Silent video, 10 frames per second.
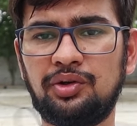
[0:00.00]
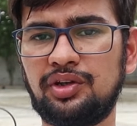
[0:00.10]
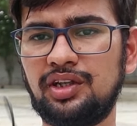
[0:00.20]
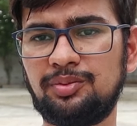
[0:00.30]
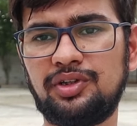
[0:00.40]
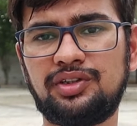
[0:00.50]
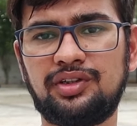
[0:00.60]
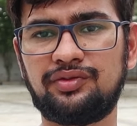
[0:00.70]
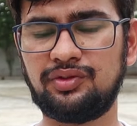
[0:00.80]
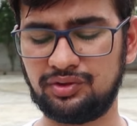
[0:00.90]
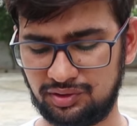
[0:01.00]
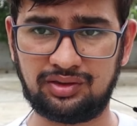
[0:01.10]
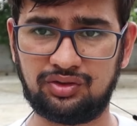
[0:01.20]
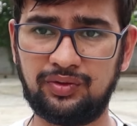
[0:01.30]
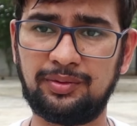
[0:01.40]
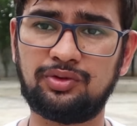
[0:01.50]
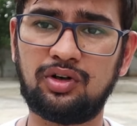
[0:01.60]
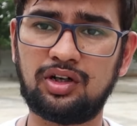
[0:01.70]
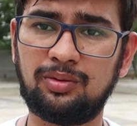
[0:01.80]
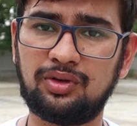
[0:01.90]
to keep these earphones. So when we
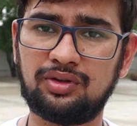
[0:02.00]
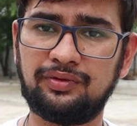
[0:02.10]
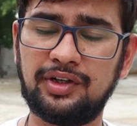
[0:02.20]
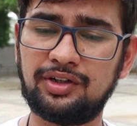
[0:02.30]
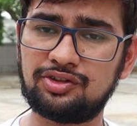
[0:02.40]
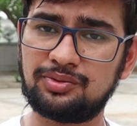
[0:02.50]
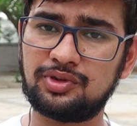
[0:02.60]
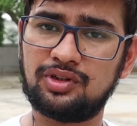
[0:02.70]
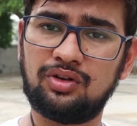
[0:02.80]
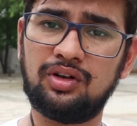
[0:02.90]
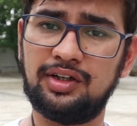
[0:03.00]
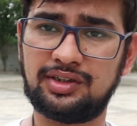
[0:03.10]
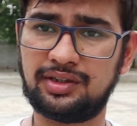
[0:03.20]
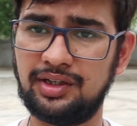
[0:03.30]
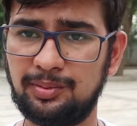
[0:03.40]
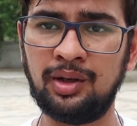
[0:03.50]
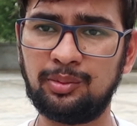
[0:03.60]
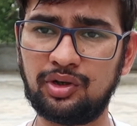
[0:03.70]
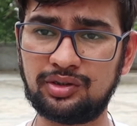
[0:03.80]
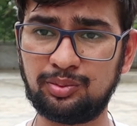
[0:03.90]
talk about the weight distribution, all it's great
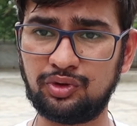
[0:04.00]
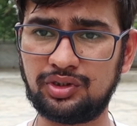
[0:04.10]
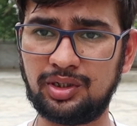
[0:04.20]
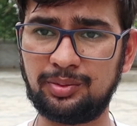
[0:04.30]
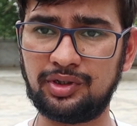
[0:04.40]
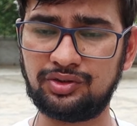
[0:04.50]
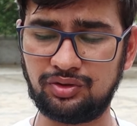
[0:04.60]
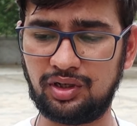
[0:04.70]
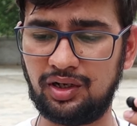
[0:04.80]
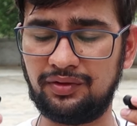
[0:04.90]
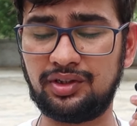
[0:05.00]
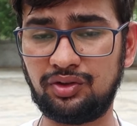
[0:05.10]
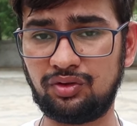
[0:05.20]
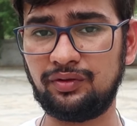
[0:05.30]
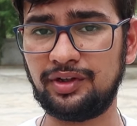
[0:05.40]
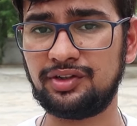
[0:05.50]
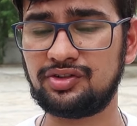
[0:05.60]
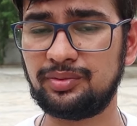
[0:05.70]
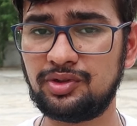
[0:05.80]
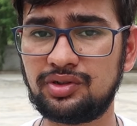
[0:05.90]
because in both earbuds you are having the equal weight
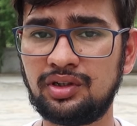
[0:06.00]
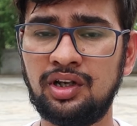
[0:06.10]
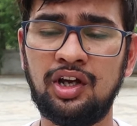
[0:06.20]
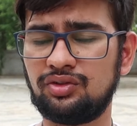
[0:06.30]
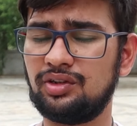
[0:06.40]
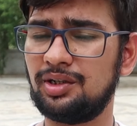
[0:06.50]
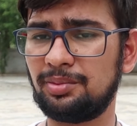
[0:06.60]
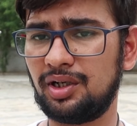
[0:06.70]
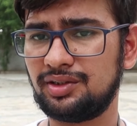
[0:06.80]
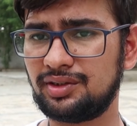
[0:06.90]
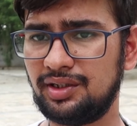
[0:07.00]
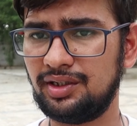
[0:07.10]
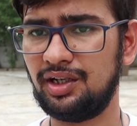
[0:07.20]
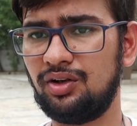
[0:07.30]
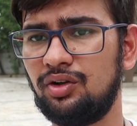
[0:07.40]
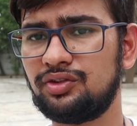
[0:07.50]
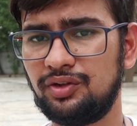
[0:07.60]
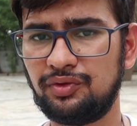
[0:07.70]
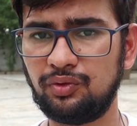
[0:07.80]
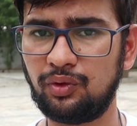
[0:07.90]
distribution, so that part is great. And also
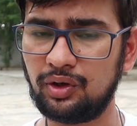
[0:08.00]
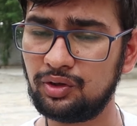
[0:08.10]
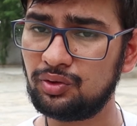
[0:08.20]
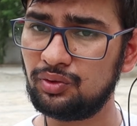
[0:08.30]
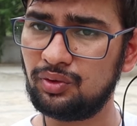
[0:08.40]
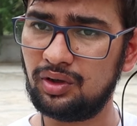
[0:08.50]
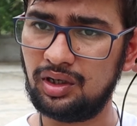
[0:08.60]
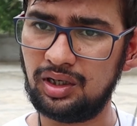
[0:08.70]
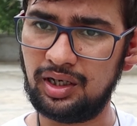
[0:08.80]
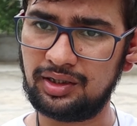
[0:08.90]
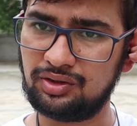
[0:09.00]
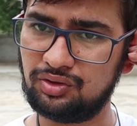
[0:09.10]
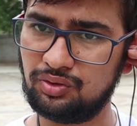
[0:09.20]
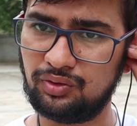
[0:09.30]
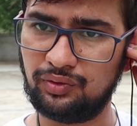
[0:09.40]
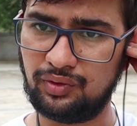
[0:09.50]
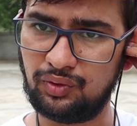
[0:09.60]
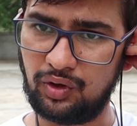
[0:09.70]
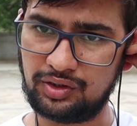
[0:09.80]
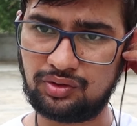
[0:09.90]
if you want to like do
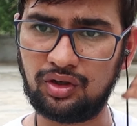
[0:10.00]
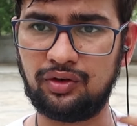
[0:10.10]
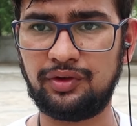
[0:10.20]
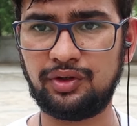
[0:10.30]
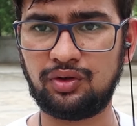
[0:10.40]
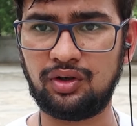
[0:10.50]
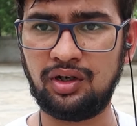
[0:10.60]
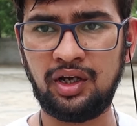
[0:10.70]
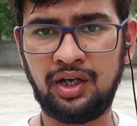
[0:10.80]
voice call or video call,